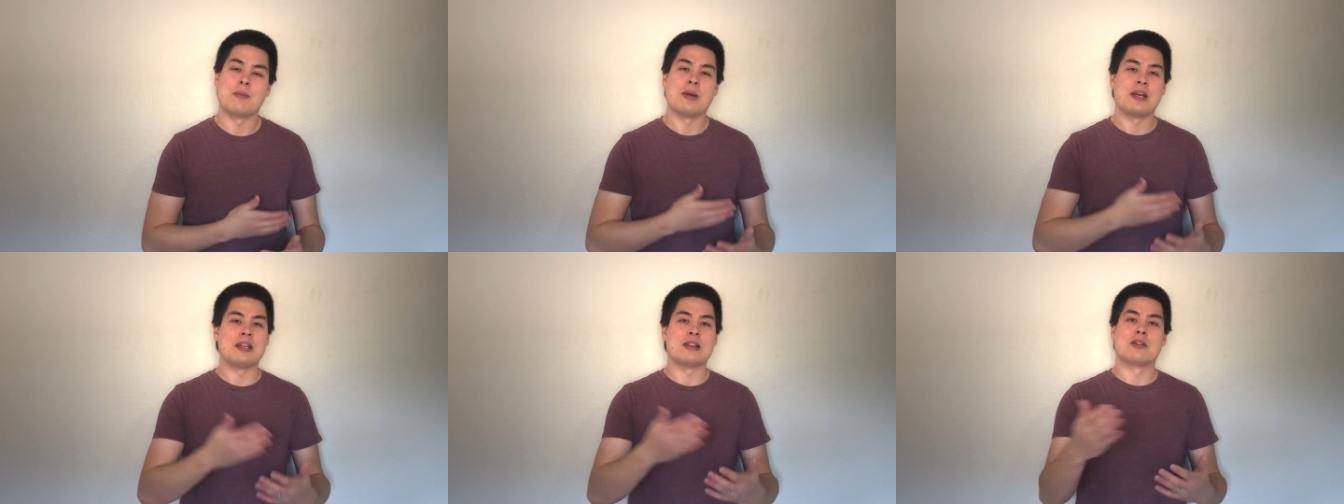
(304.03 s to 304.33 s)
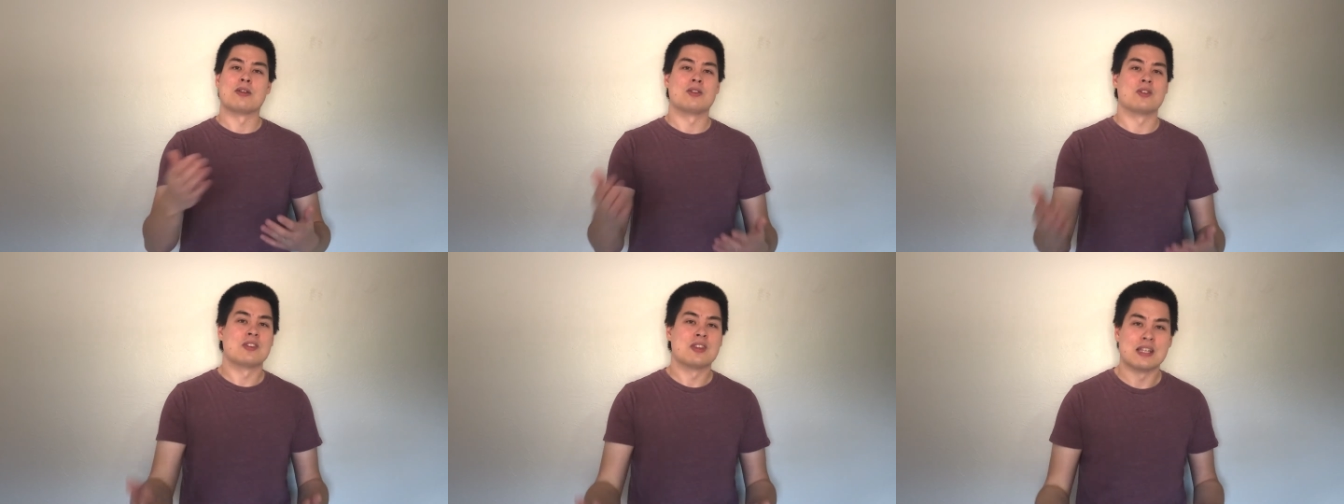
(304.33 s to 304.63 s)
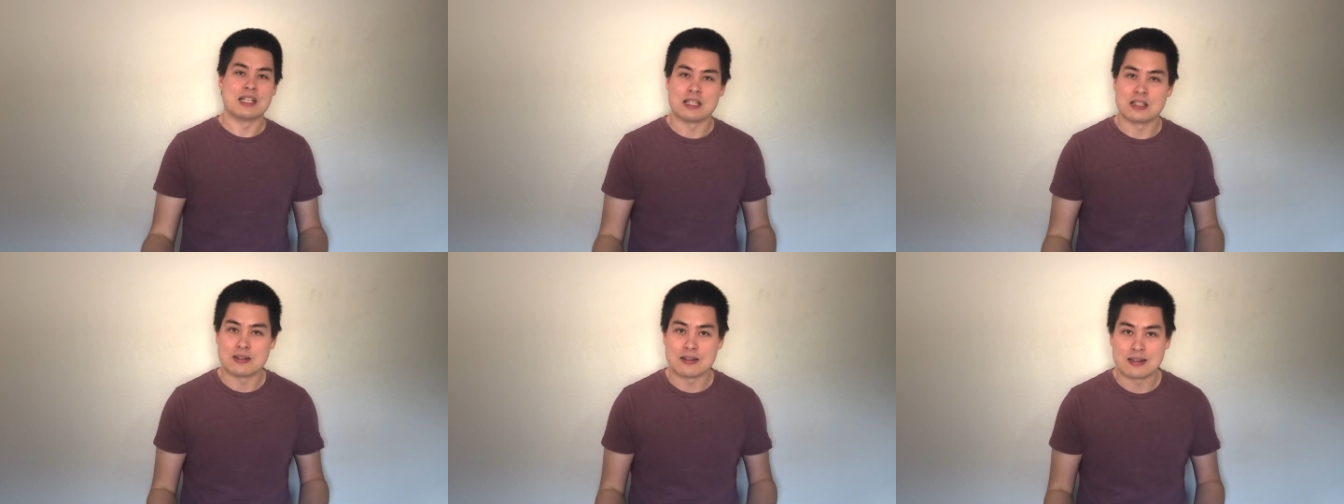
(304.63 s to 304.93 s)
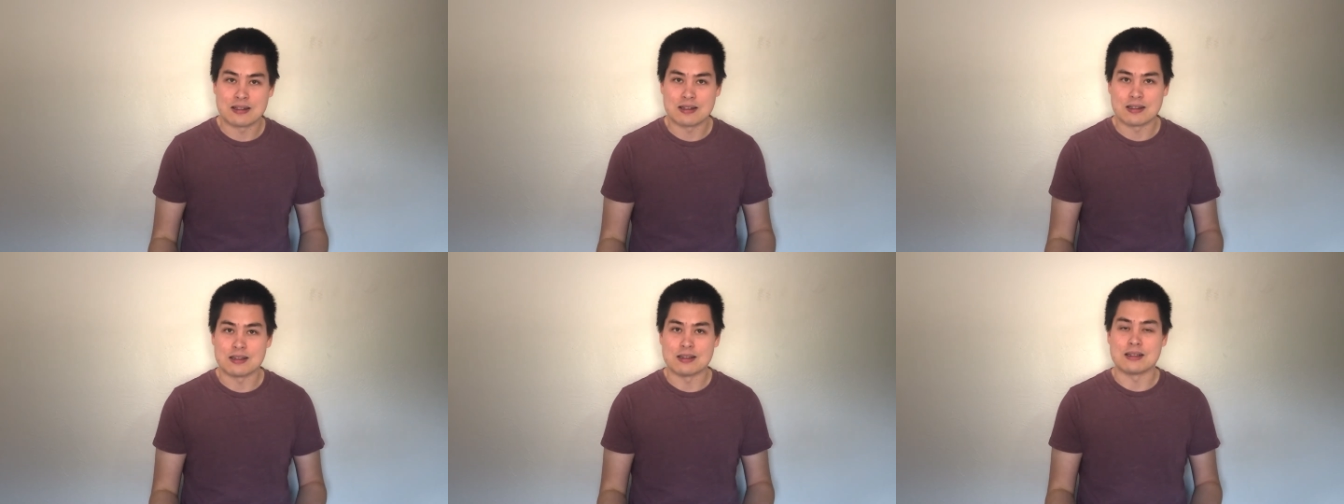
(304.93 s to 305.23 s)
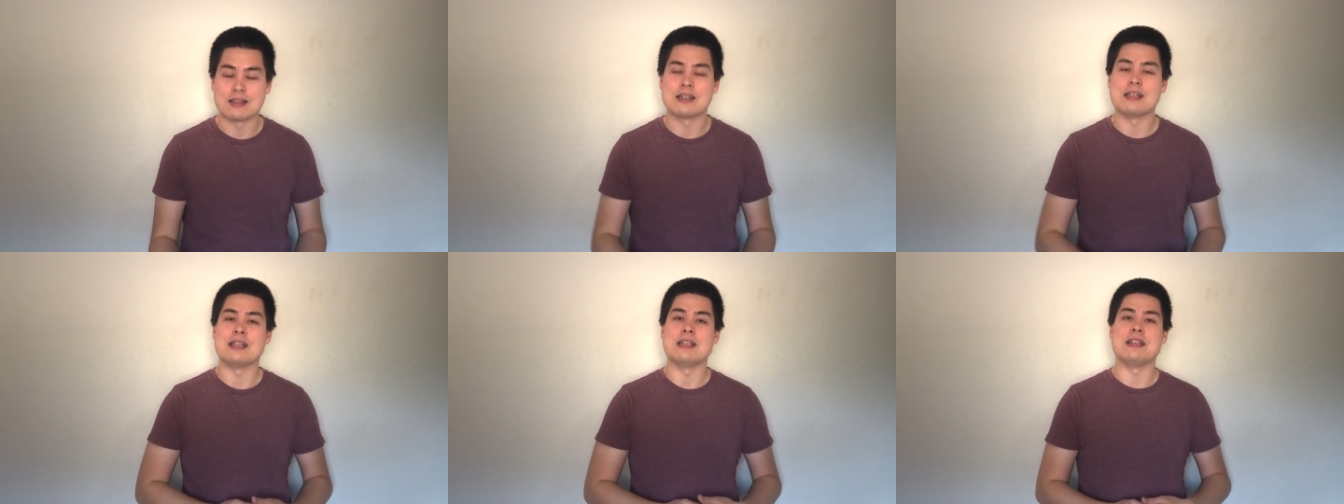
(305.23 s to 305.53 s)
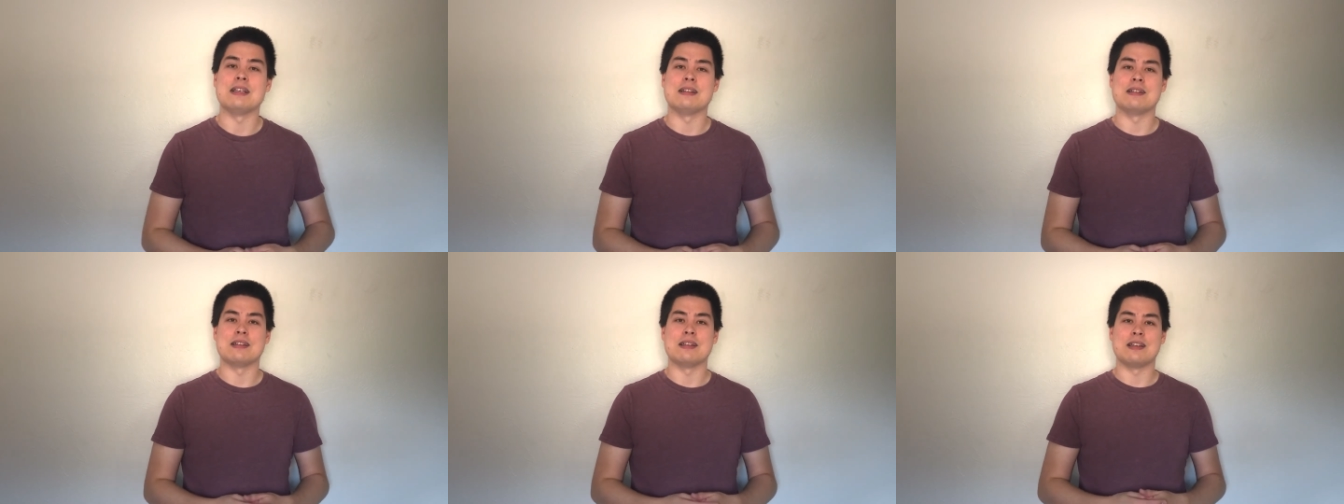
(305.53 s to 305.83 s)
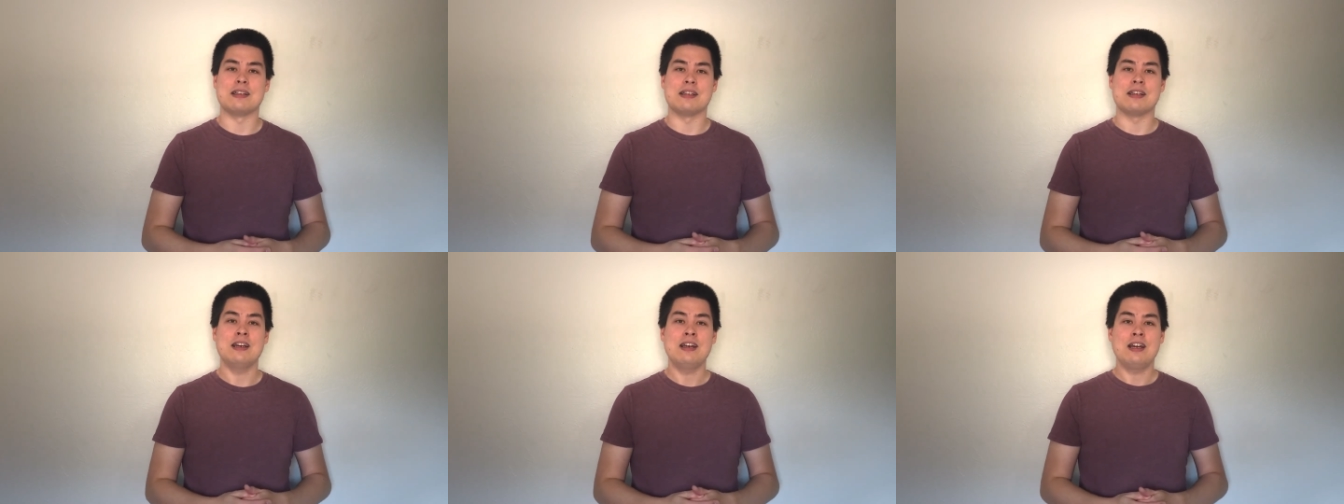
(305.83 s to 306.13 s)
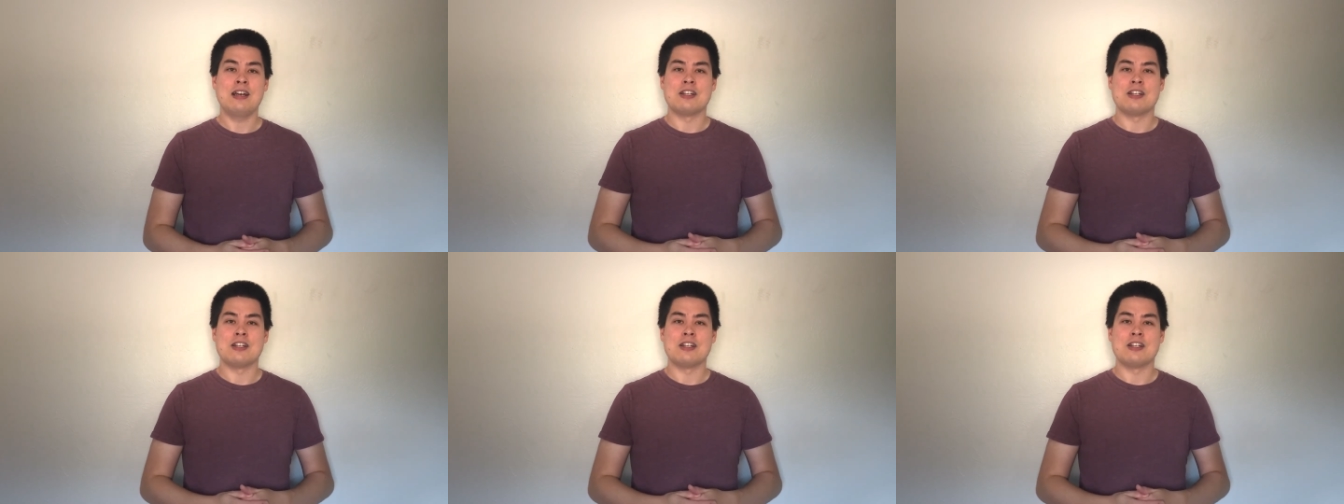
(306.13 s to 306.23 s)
make those things look easy.